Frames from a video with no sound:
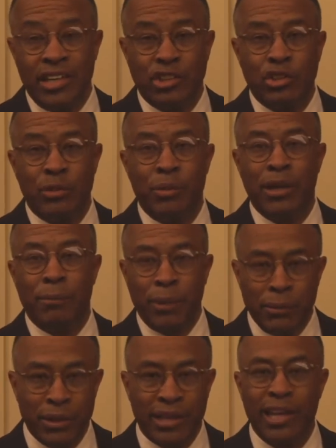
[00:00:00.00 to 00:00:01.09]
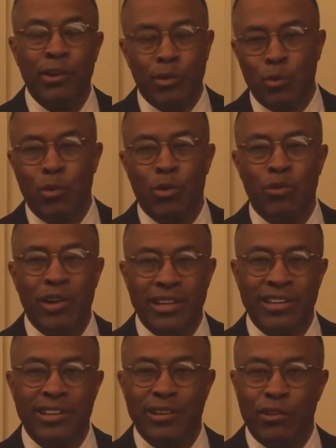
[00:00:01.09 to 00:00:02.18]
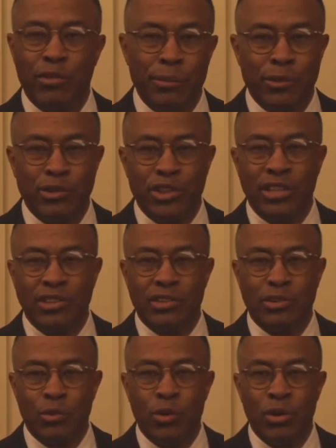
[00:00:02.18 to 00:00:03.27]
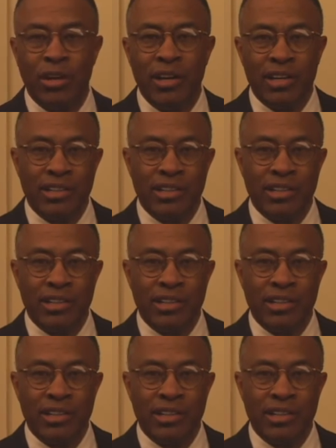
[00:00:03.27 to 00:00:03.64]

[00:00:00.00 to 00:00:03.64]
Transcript: it should be a public health war rather than a criminal justice war,